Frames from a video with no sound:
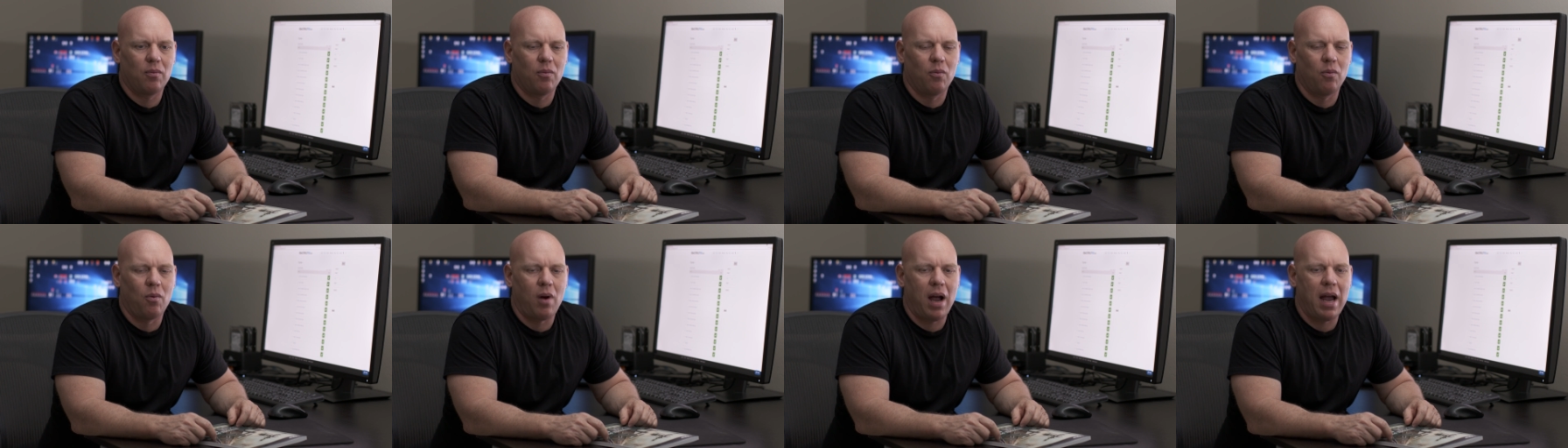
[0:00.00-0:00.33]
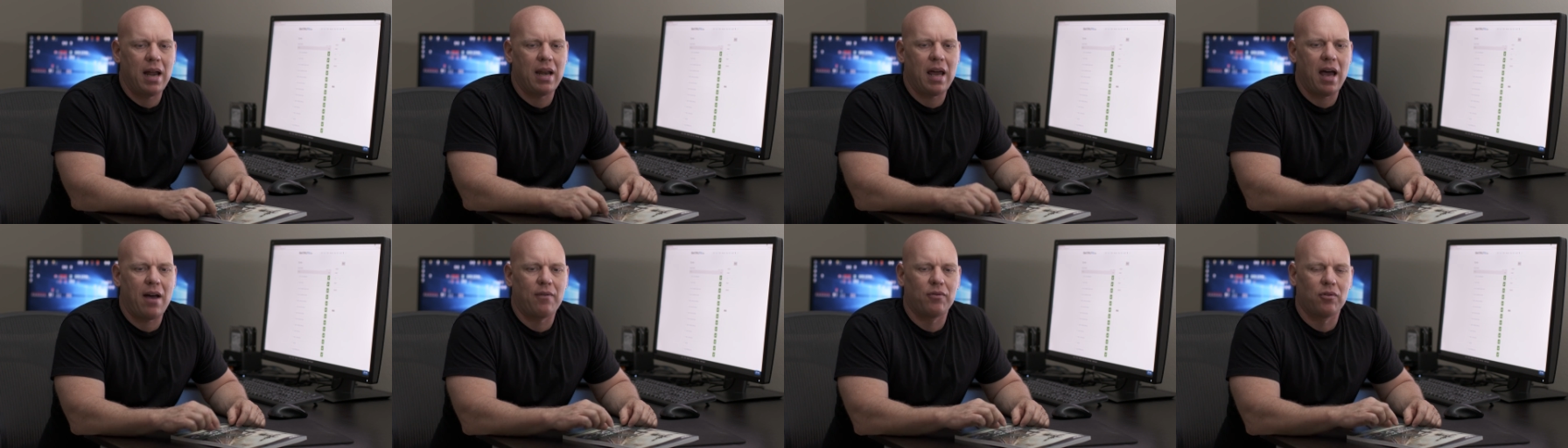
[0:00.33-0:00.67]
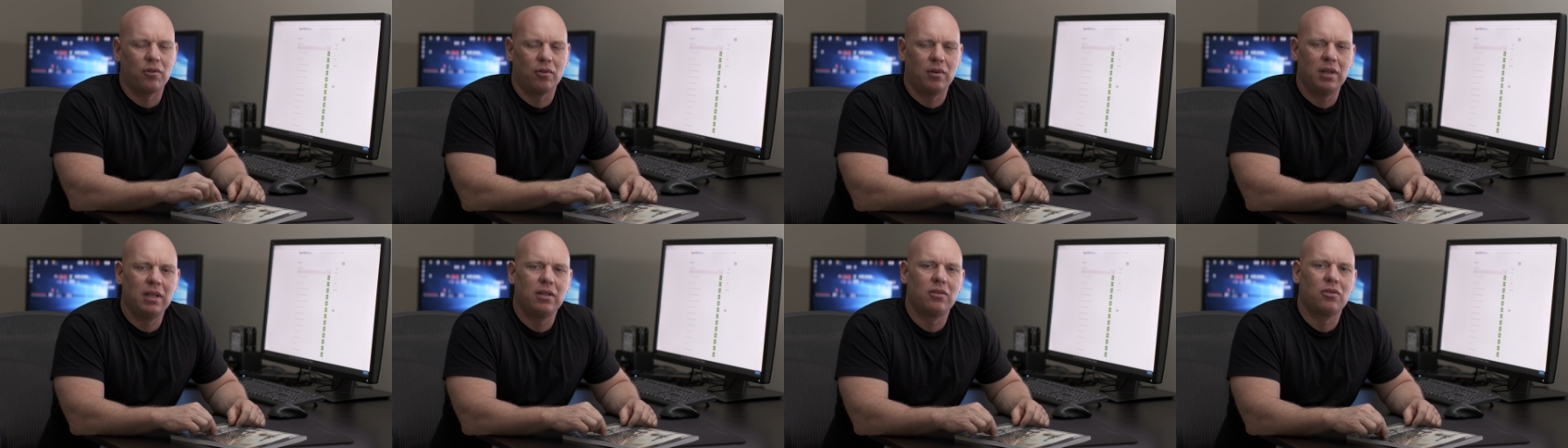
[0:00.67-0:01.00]
right
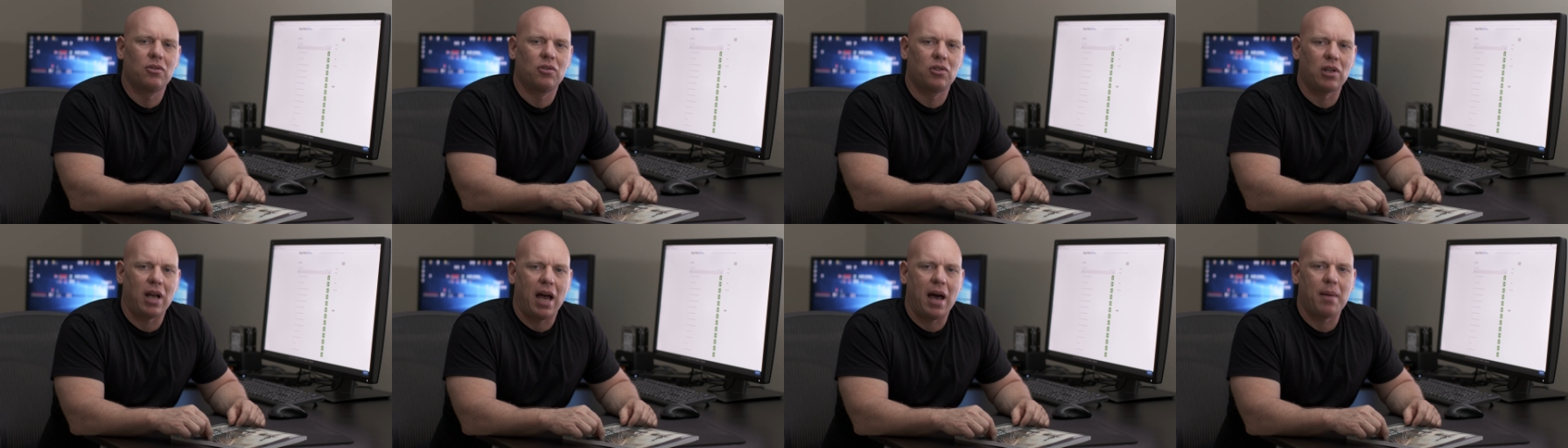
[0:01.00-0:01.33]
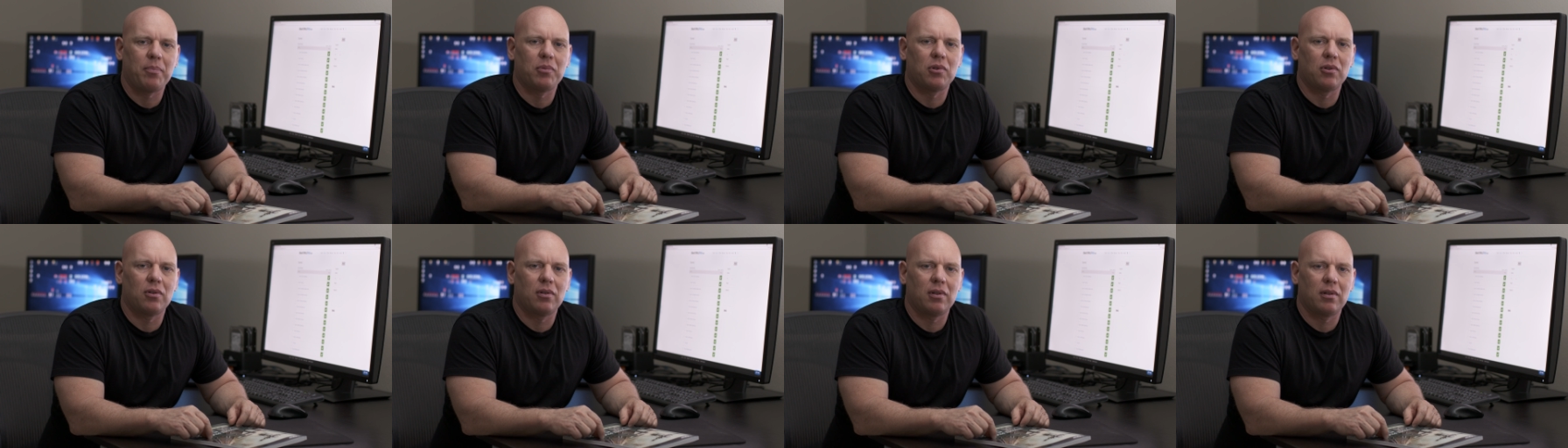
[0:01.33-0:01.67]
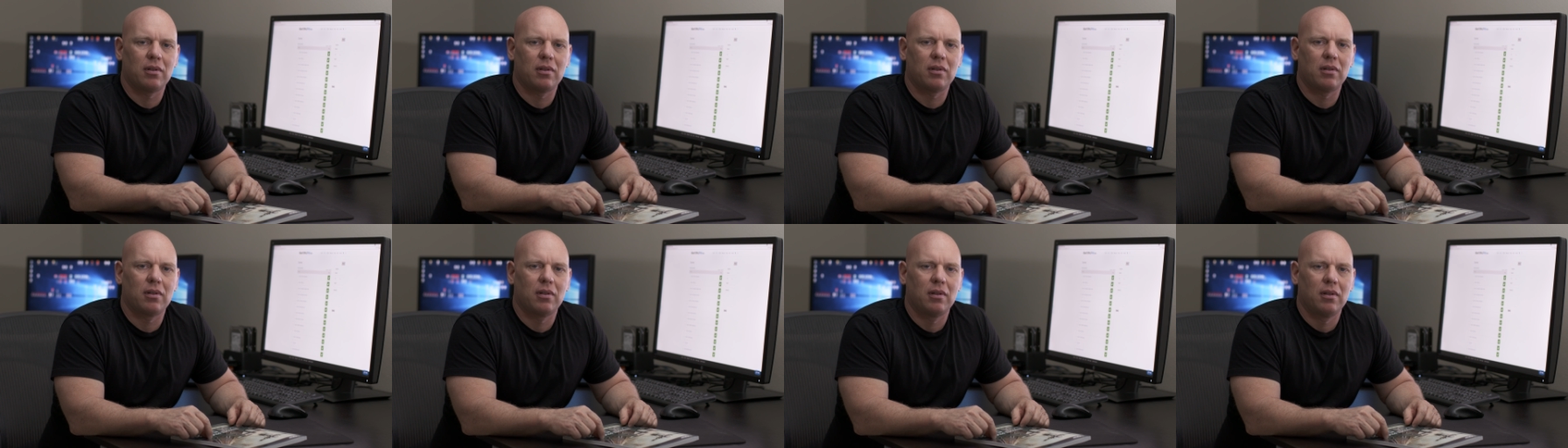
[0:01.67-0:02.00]
after each
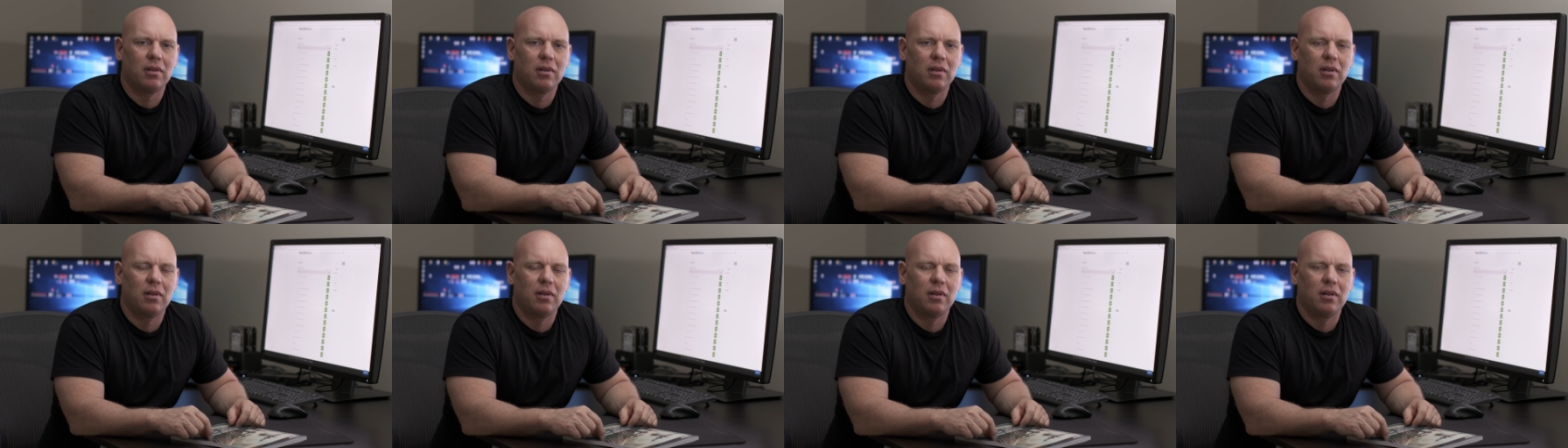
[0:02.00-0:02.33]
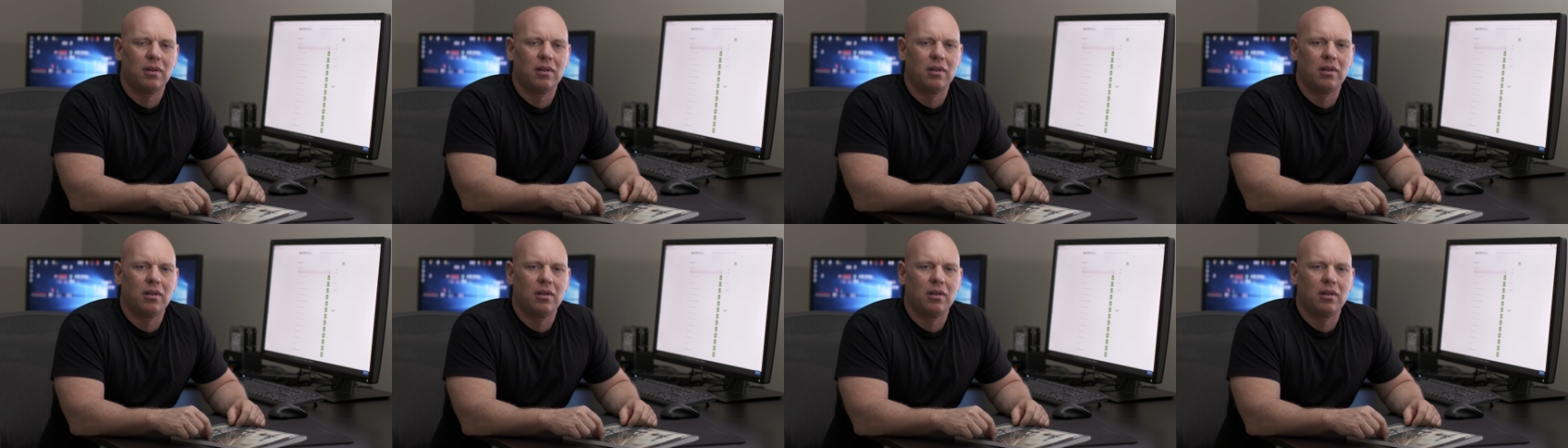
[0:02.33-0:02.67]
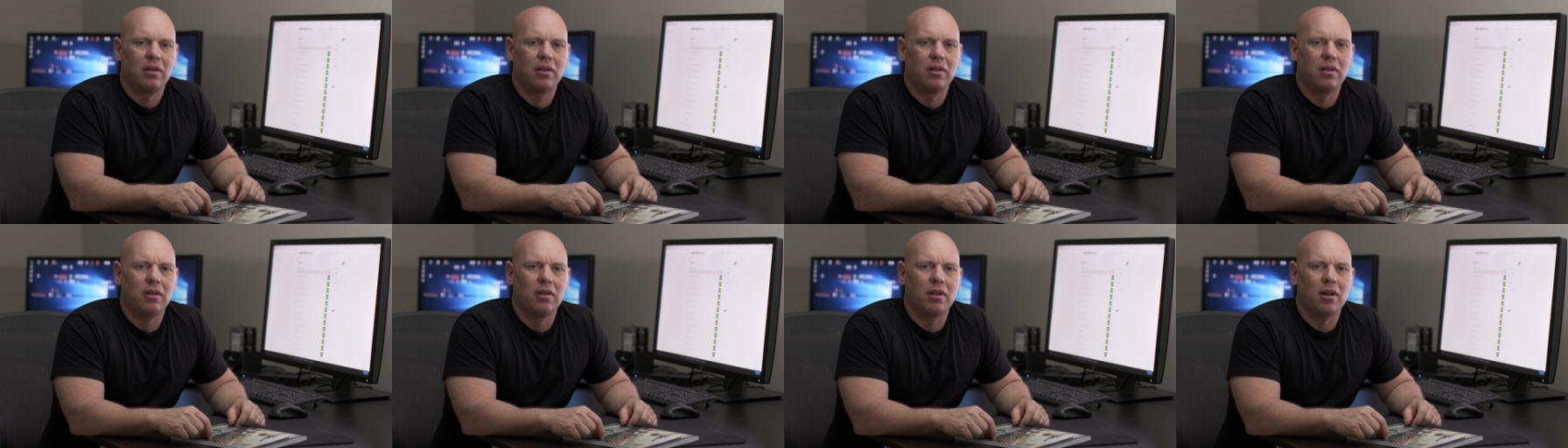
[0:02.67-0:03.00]
chapter,
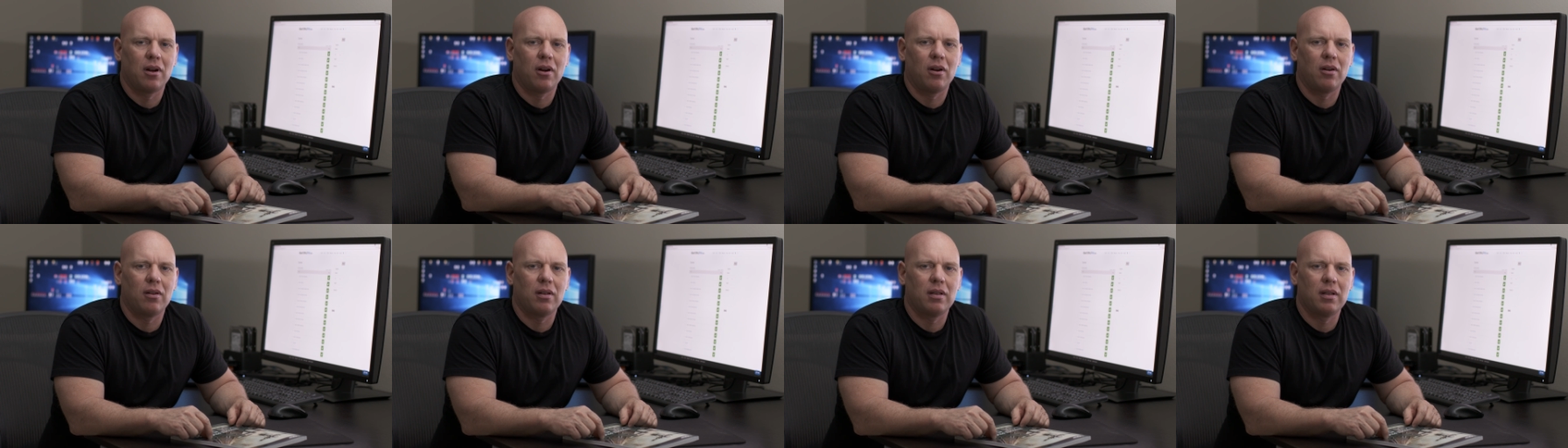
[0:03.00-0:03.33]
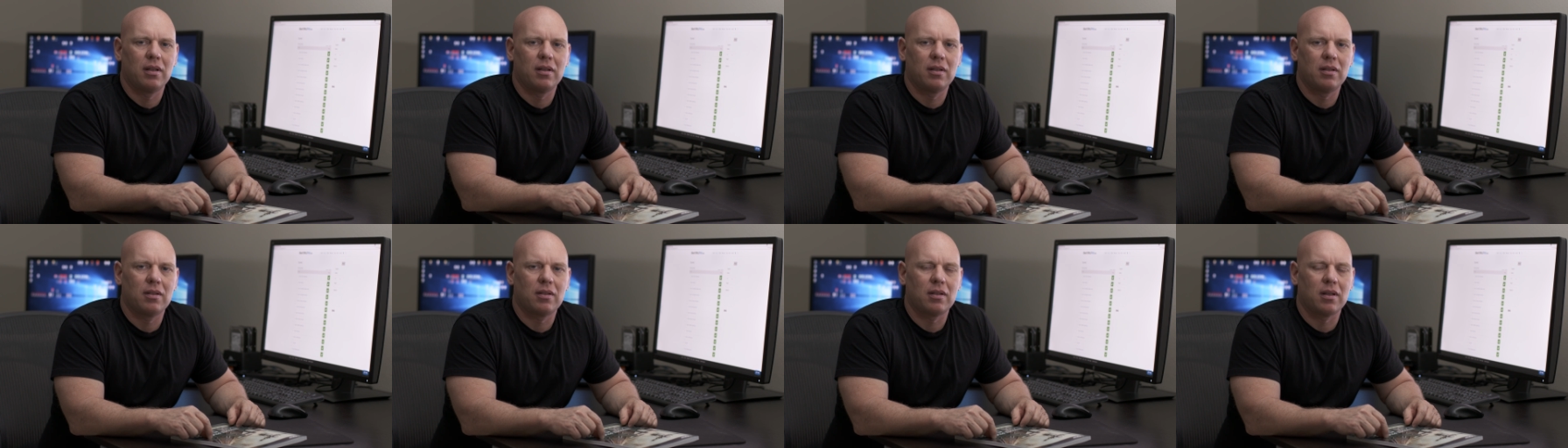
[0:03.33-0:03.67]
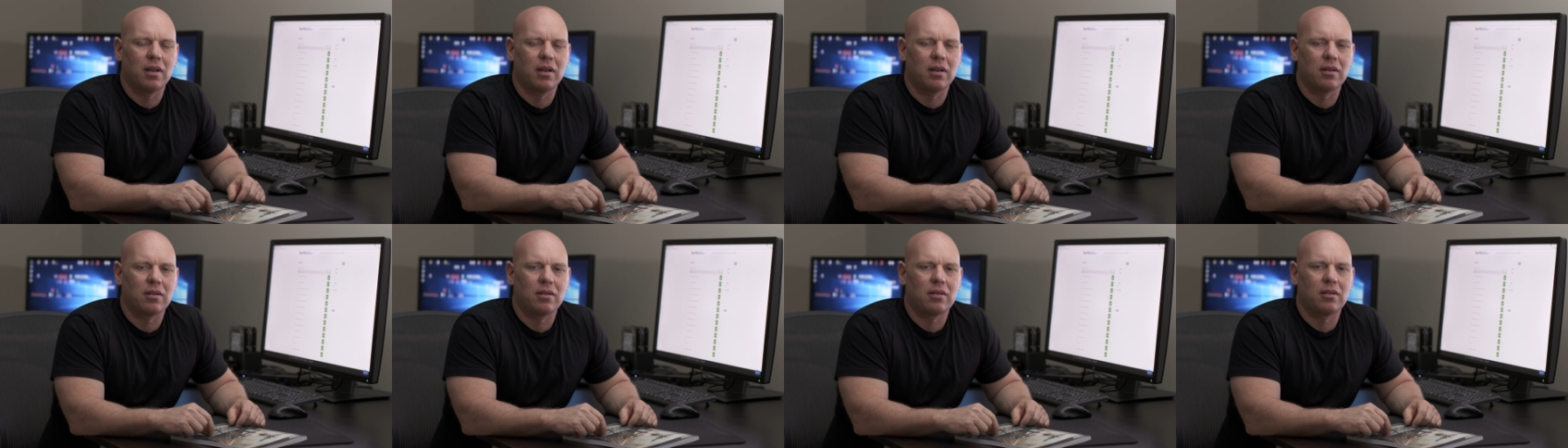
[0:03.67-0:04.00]
there is
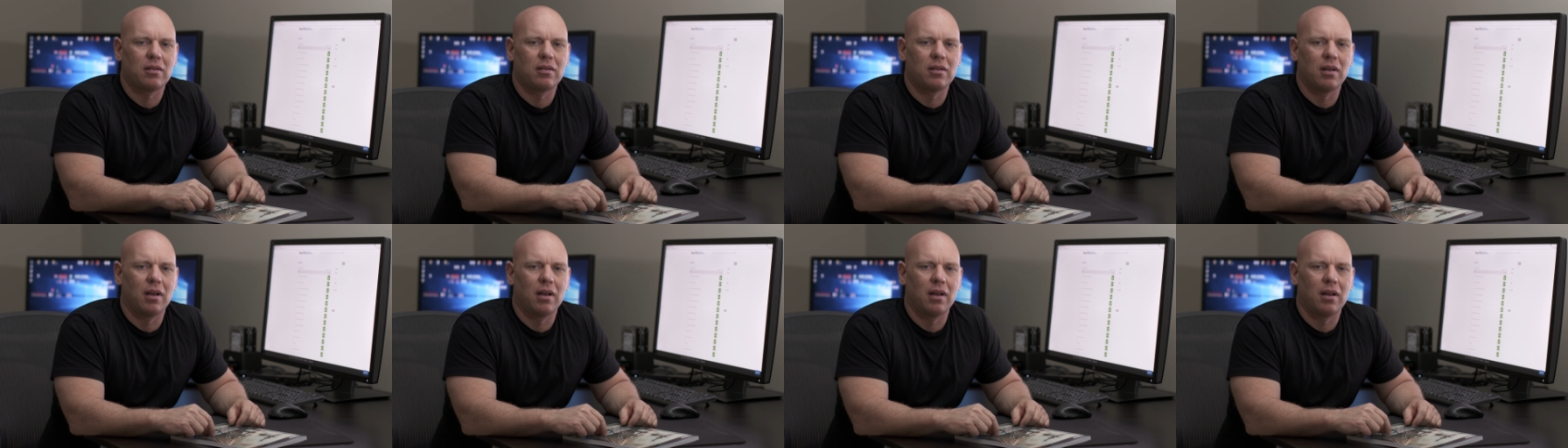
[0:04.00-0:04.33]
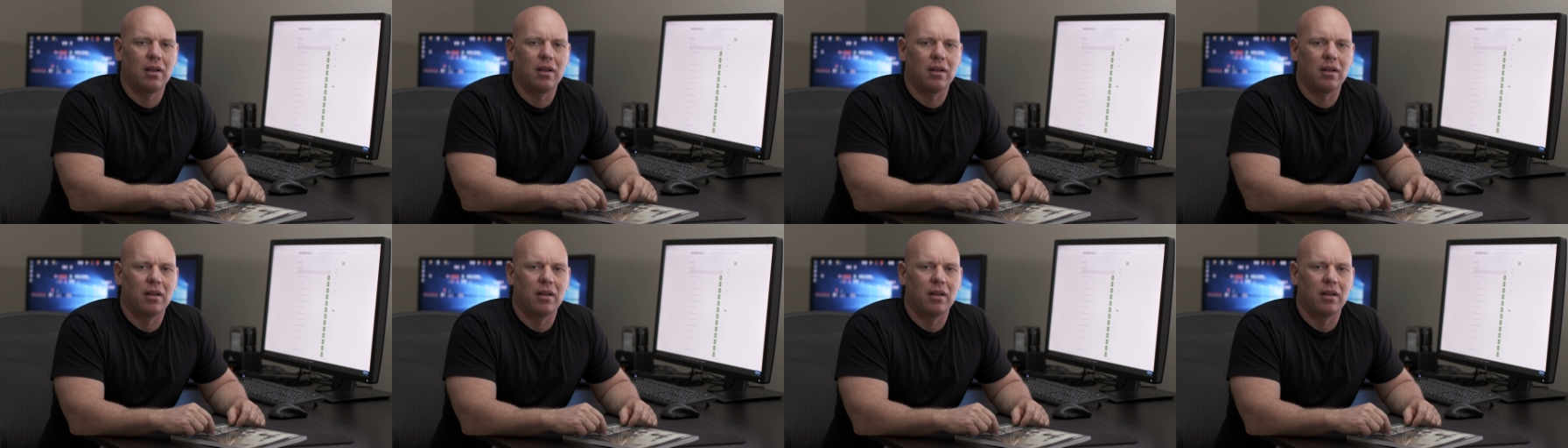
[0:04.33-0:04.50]
a, uh,